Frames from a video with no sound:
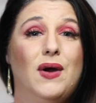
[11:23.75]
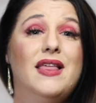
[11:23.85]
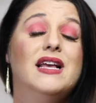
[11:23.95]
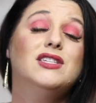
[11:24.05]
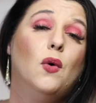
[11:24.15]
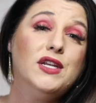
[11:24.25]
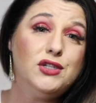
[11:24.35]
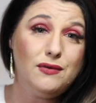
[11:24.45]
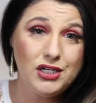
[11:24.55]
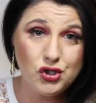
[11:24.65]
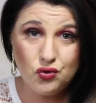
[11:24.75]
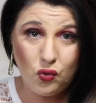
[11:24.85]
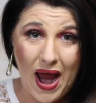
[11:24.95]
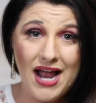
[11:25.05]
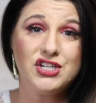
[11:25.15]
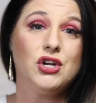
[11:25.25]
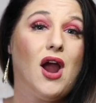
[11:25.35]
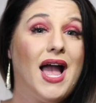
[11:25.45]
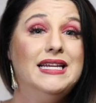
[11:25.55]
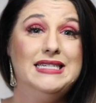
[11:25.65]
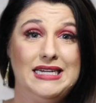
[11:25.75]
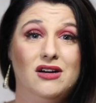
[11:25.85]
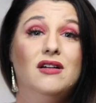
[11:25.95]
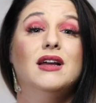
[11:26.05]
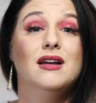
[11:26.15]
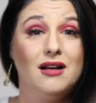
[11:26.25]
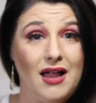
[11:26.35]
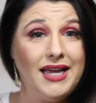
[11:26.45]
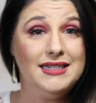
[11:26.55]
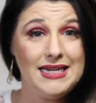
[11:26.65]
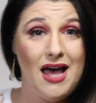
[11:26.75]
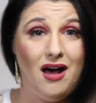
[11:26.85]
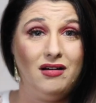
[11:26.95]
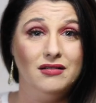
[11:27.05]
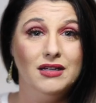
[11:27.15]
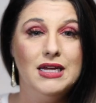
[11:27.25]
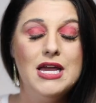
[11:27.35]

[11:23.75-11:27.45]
and that's going to attract your ideal clientele.